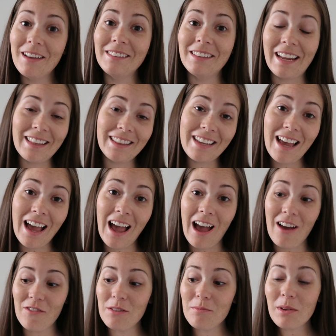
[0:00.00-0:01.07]
Lately I
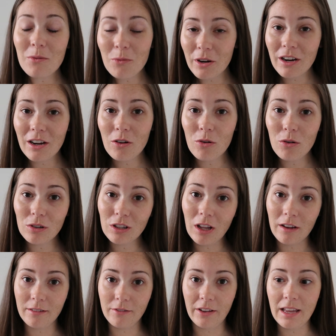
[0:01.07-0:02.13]
haven't been wearing a whole lot of